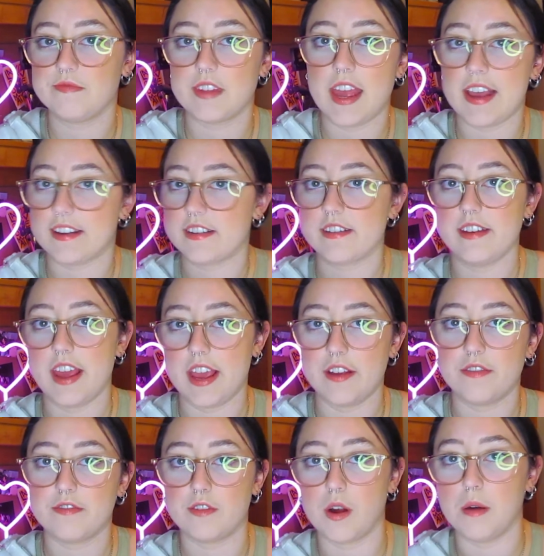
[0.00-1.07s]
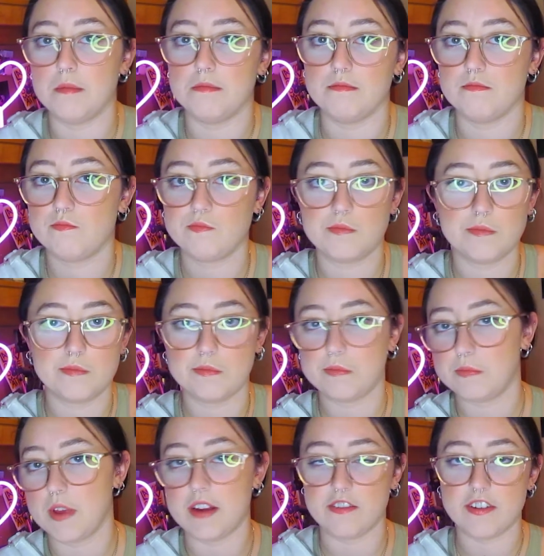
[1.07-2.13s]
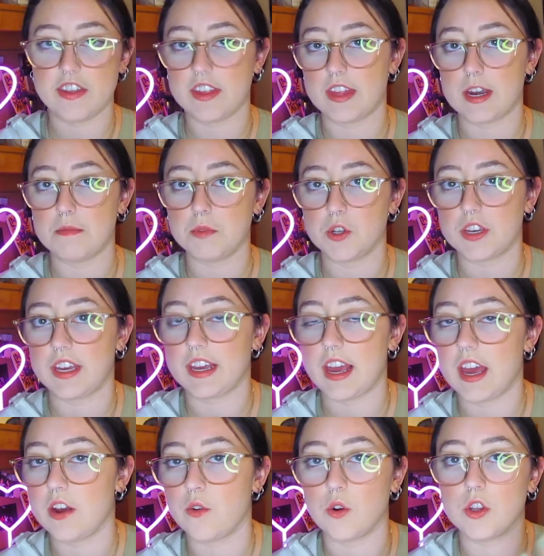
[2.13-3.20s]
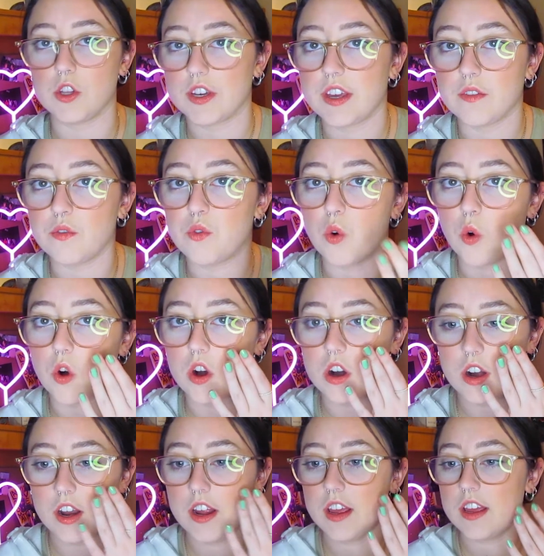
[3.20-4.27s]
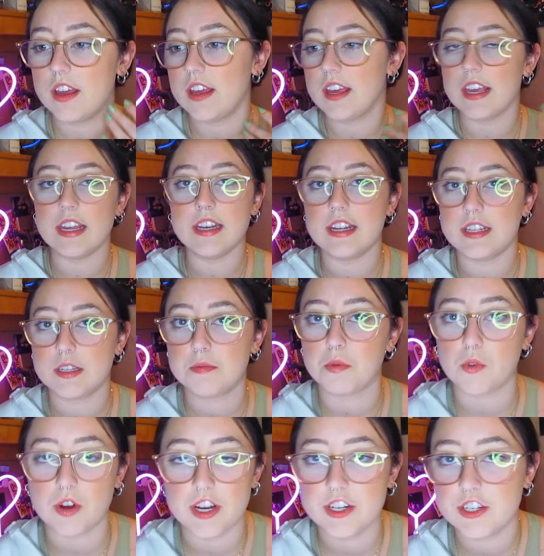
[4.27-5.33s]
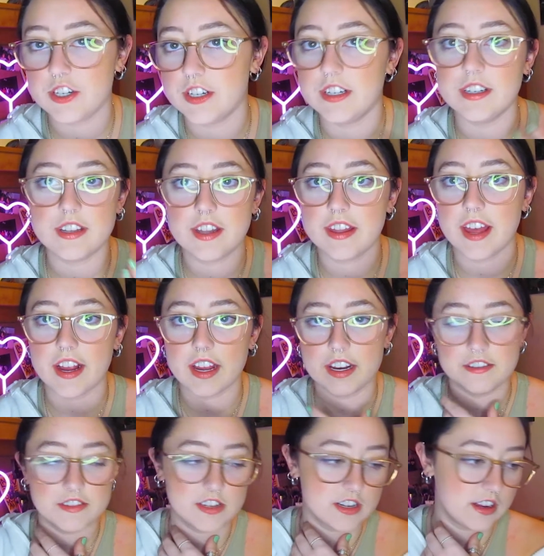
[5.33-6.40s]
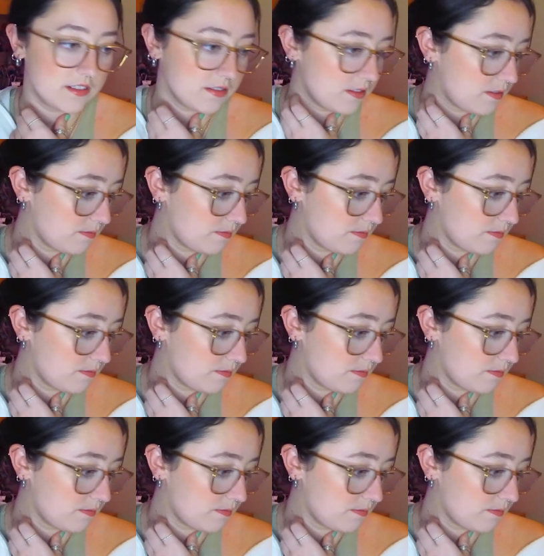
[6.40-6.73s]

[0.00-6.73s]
ex-nay from everything that I'm looking at or looking for in inspiration, that kind of stuff.